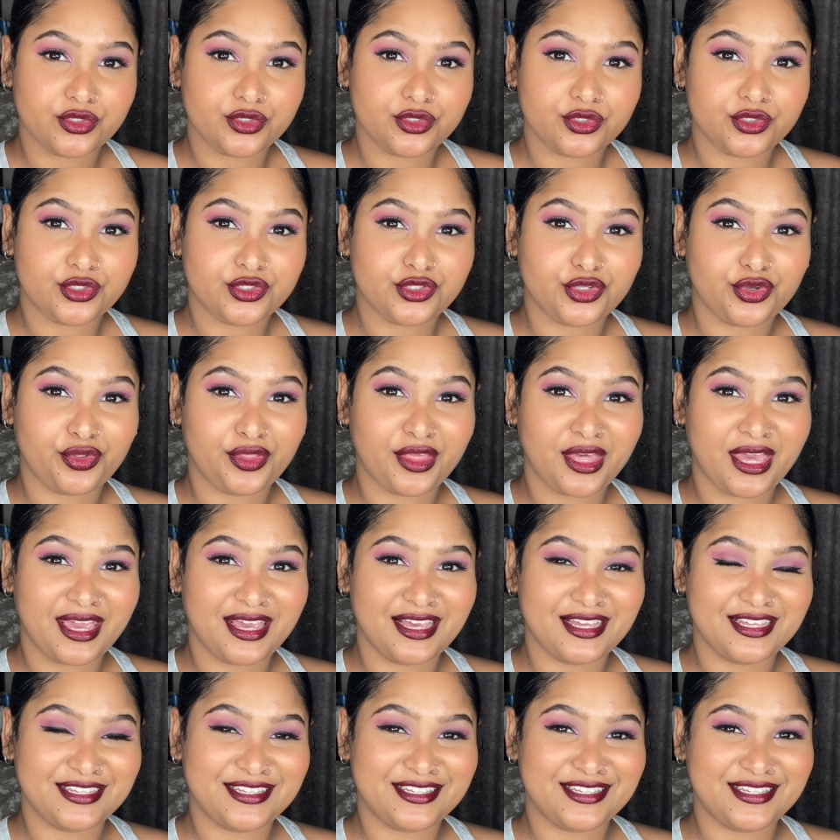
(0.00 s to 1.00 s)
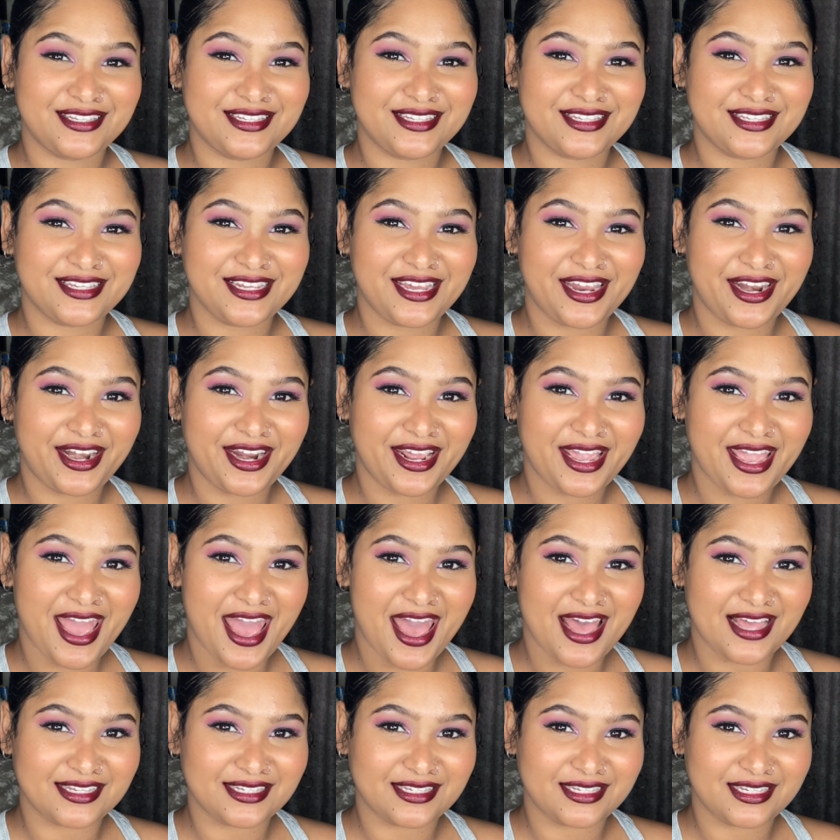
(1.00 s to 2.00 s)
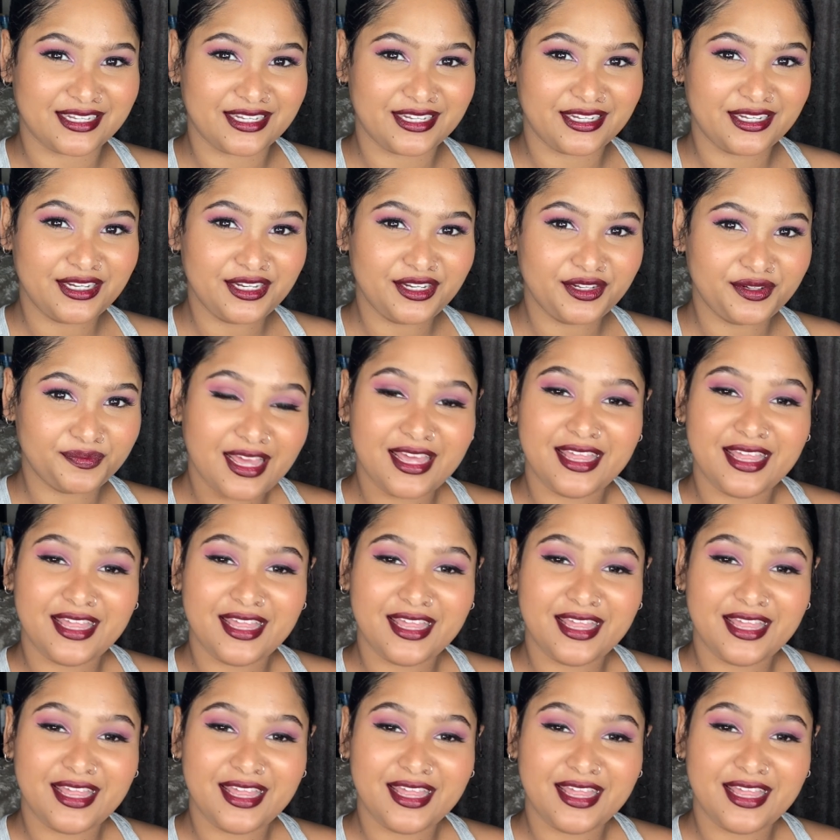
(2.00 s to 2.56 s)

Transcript: So there is stearic acid.